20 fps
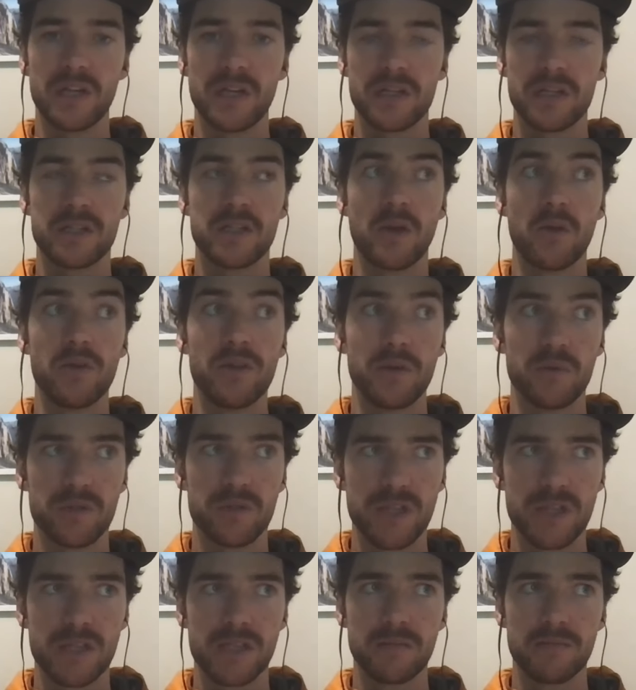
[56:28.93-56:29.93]
custodial
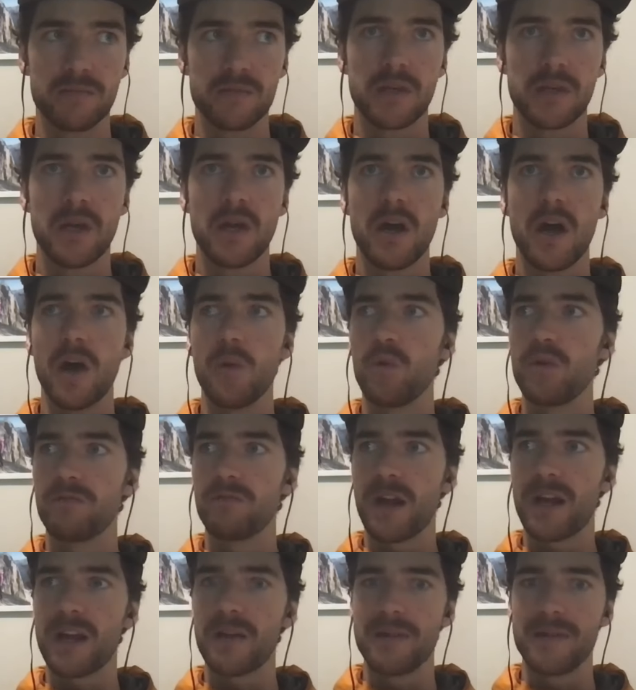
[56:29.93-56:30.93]
systems. I
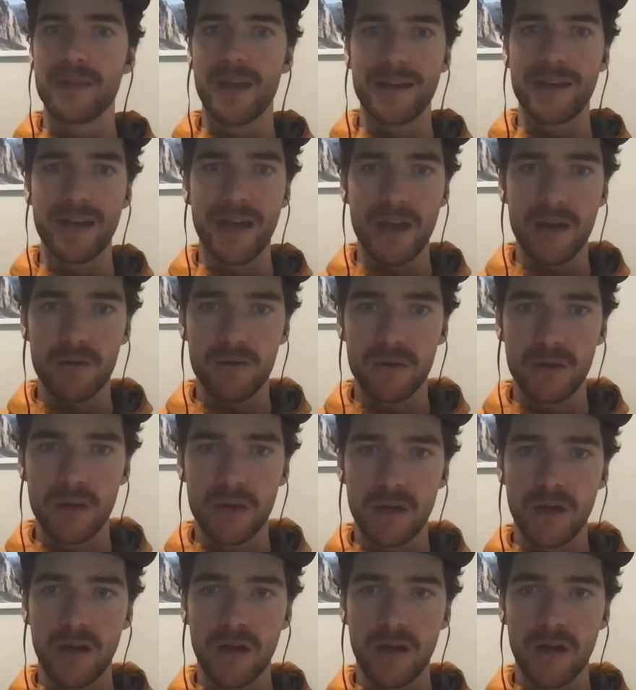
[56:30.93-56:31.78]
wouldn't recommend that now.